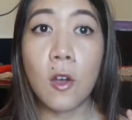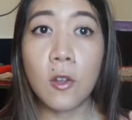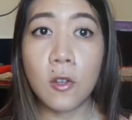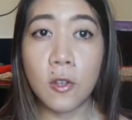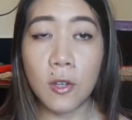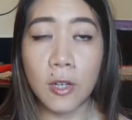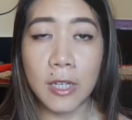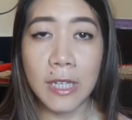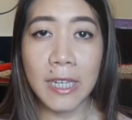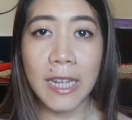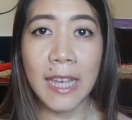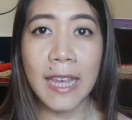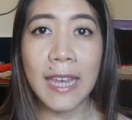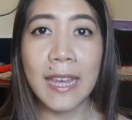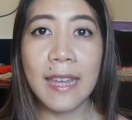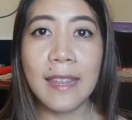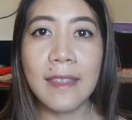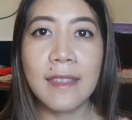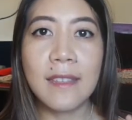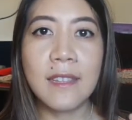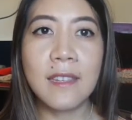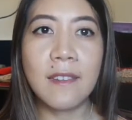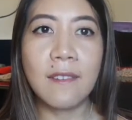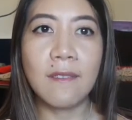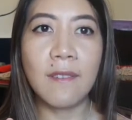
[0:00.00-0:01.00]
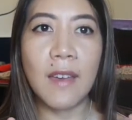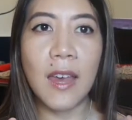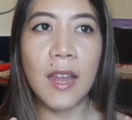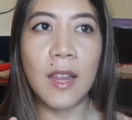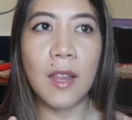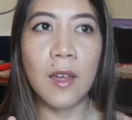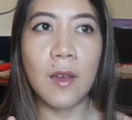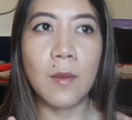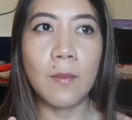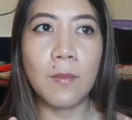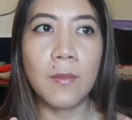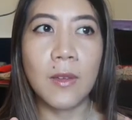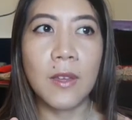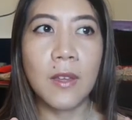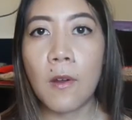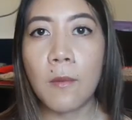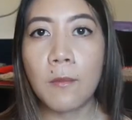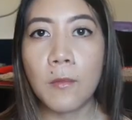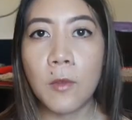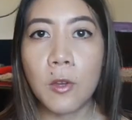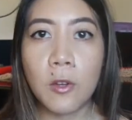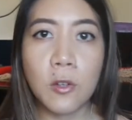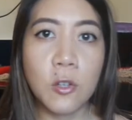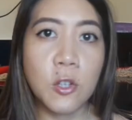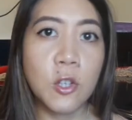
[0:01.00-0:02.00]
on your teeth develop
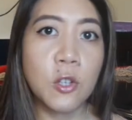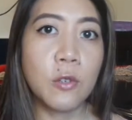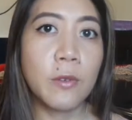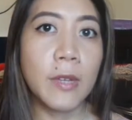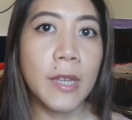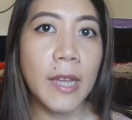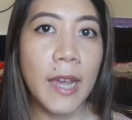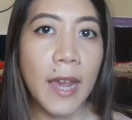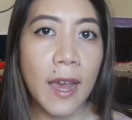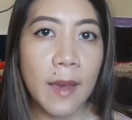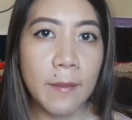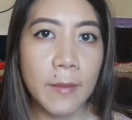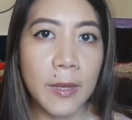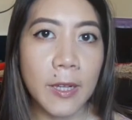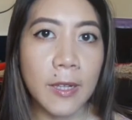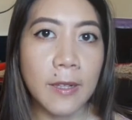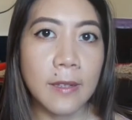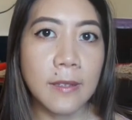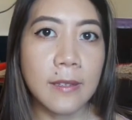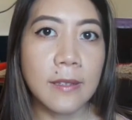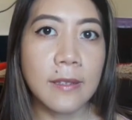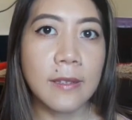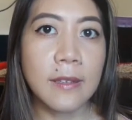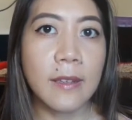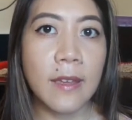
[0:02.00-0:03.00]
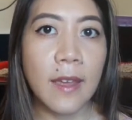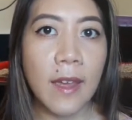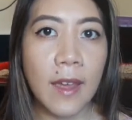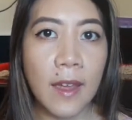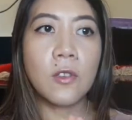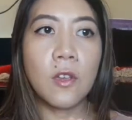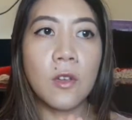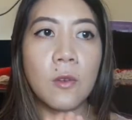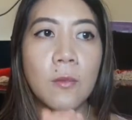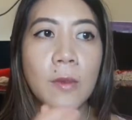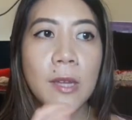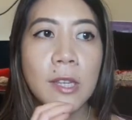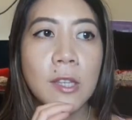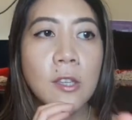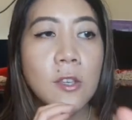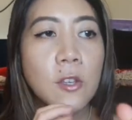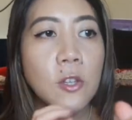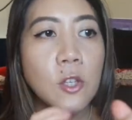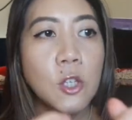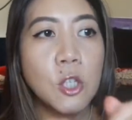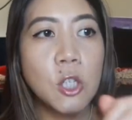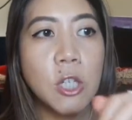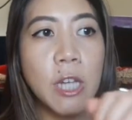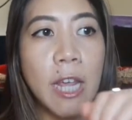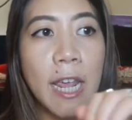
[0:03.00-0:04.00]
from your chewing habits. So when
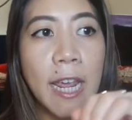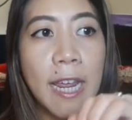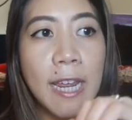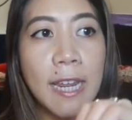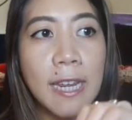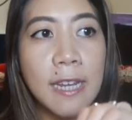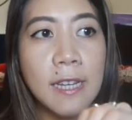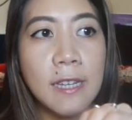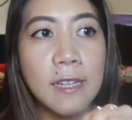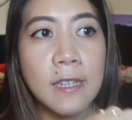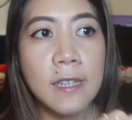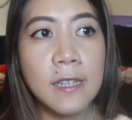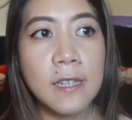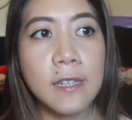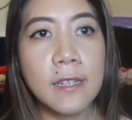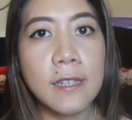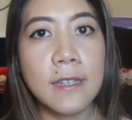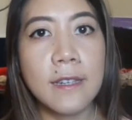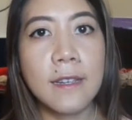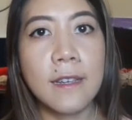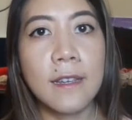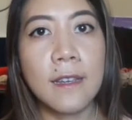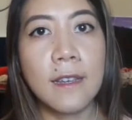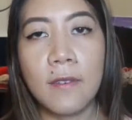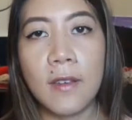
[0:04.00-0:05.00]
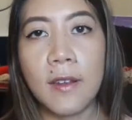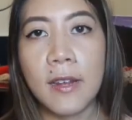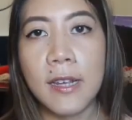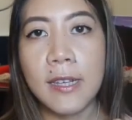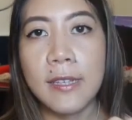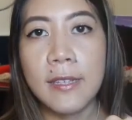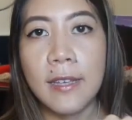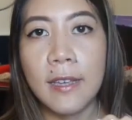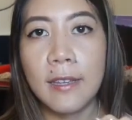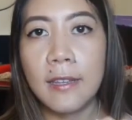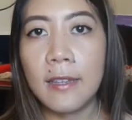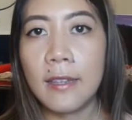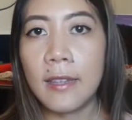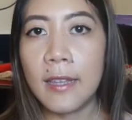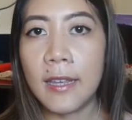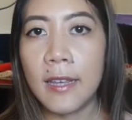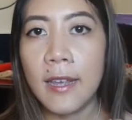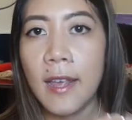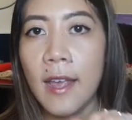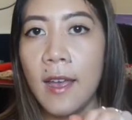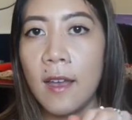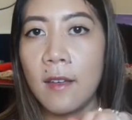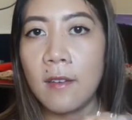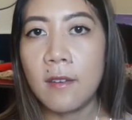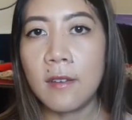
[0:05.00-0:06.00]
you change very suddenly
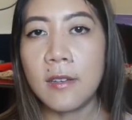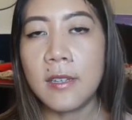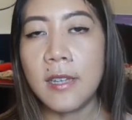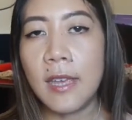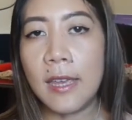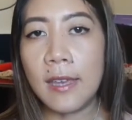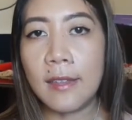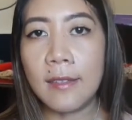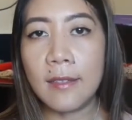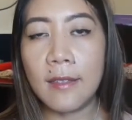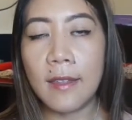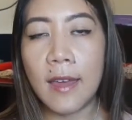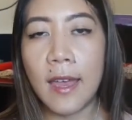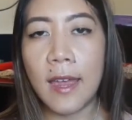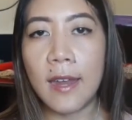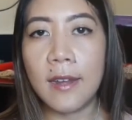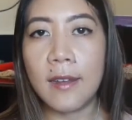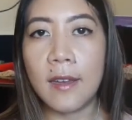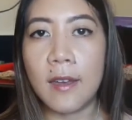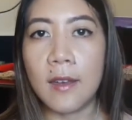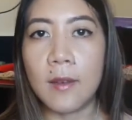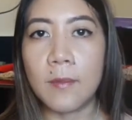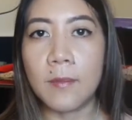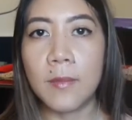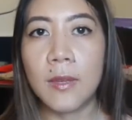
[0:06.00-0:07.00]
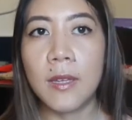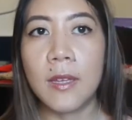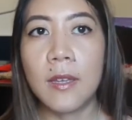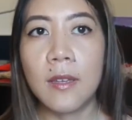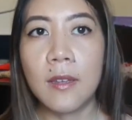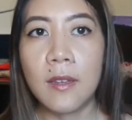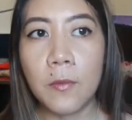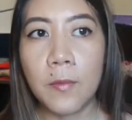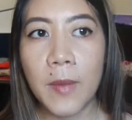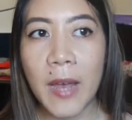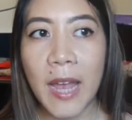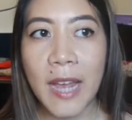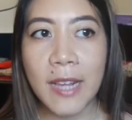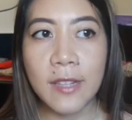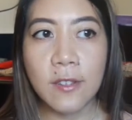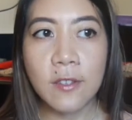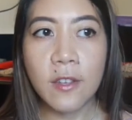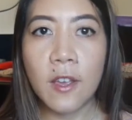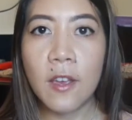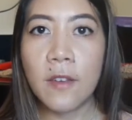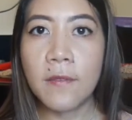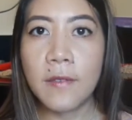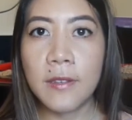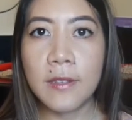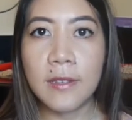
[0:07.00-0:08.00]
how your teeth line up, your bite
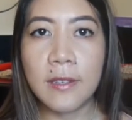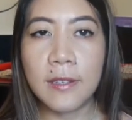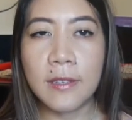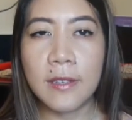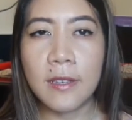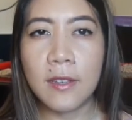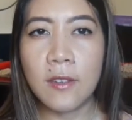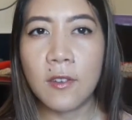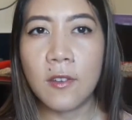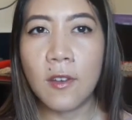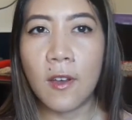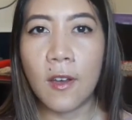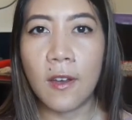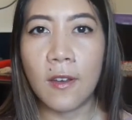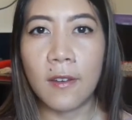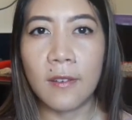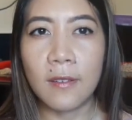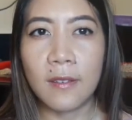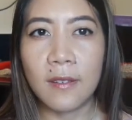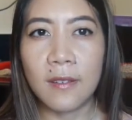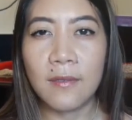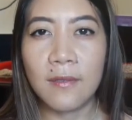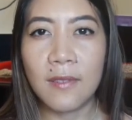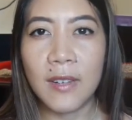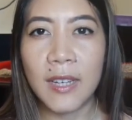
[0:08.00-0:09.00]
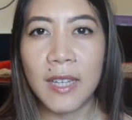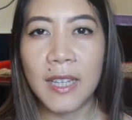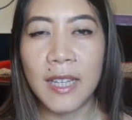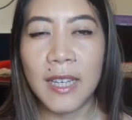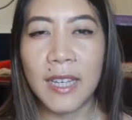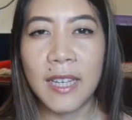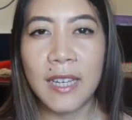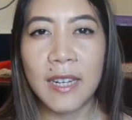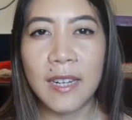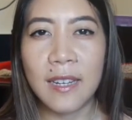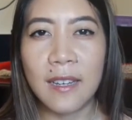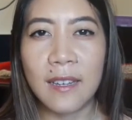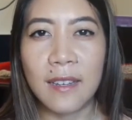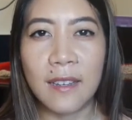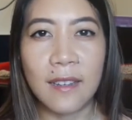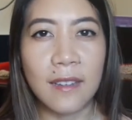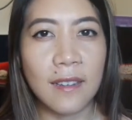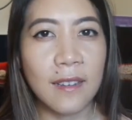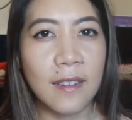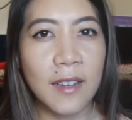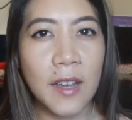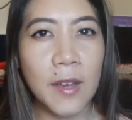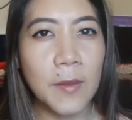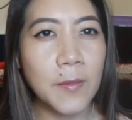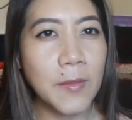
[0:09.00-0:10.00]
surfaces are not really gonna
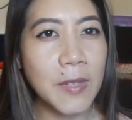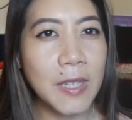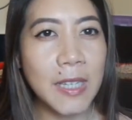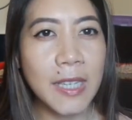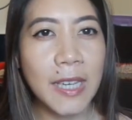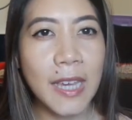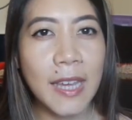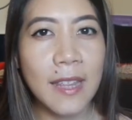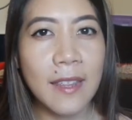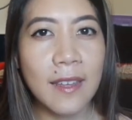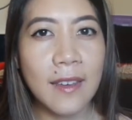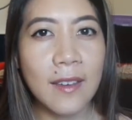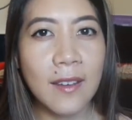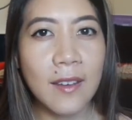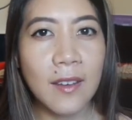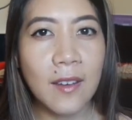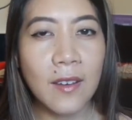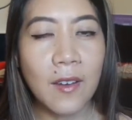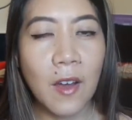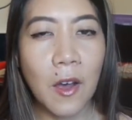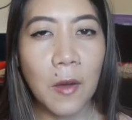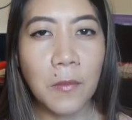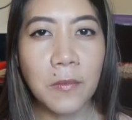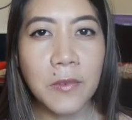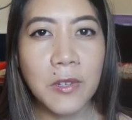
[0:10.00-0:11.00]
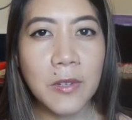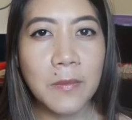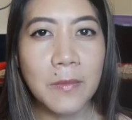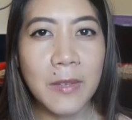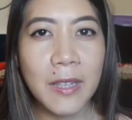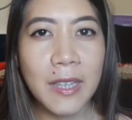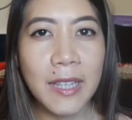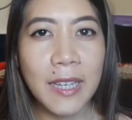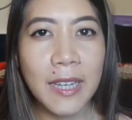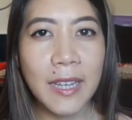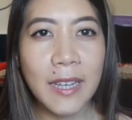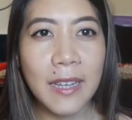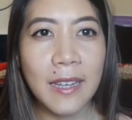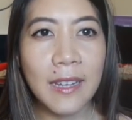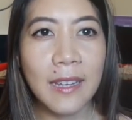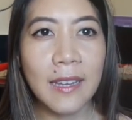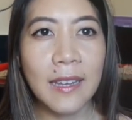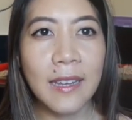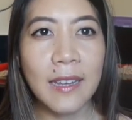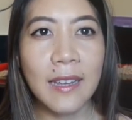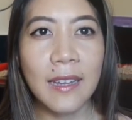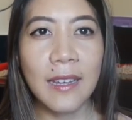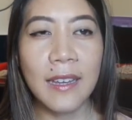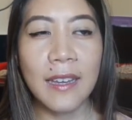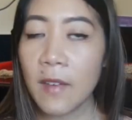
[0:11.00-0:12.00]
come together optimally.
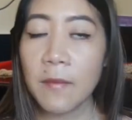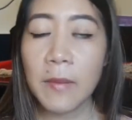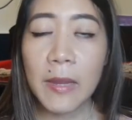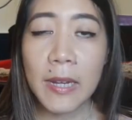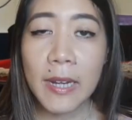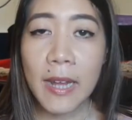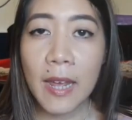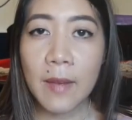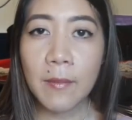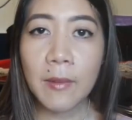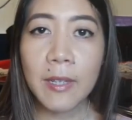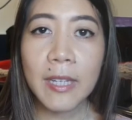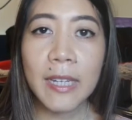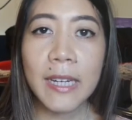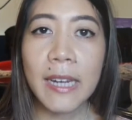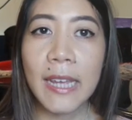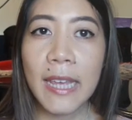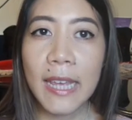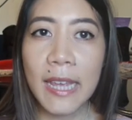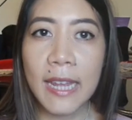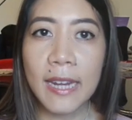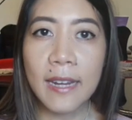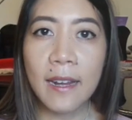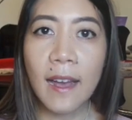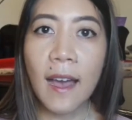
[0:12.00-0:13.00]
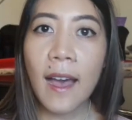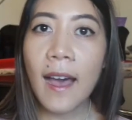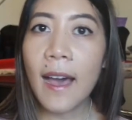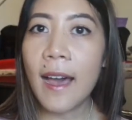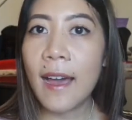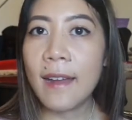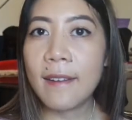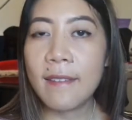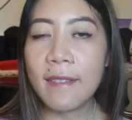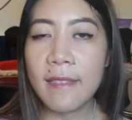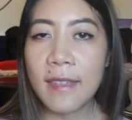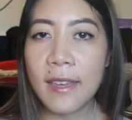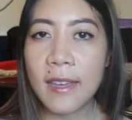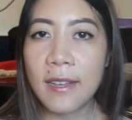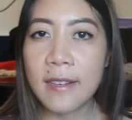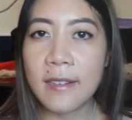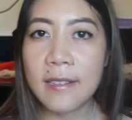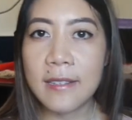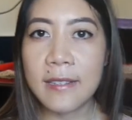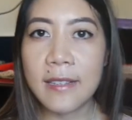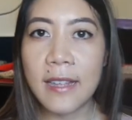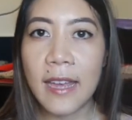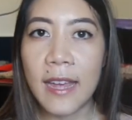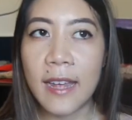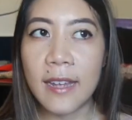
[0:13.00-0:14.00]
I've been able to eat hard
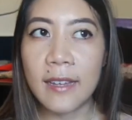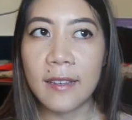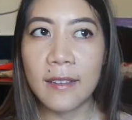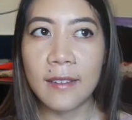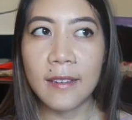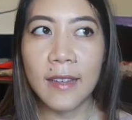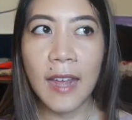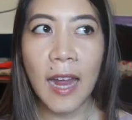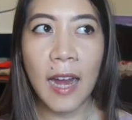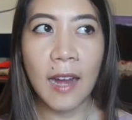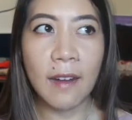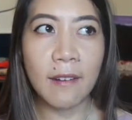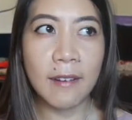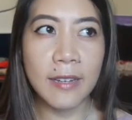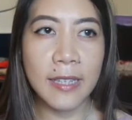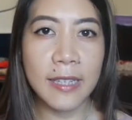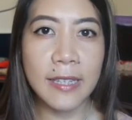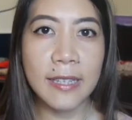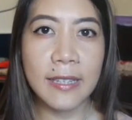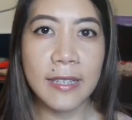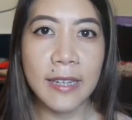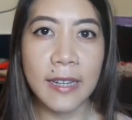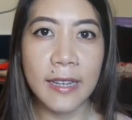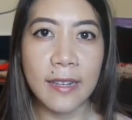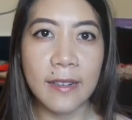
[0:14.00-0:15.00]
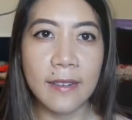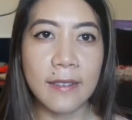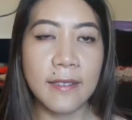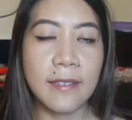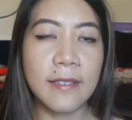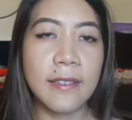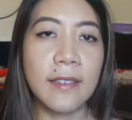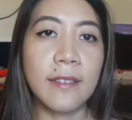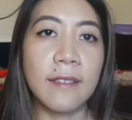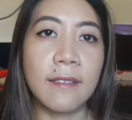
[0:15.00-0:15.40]
things like carrot sticks